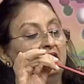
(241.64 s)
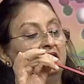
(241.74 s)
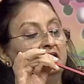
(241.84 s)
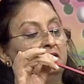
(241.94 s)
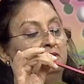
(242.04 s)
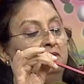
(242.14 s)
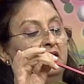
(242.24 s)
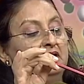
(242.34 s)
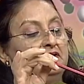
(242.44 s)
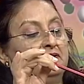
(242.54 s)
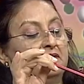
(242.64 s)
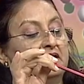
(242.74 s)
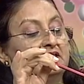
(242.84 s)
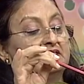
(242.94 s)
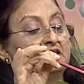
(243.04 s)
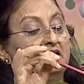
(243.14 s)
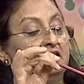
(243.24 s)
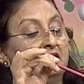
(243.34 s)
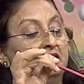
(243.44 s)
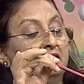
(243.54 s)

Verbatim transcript: another bud you can see.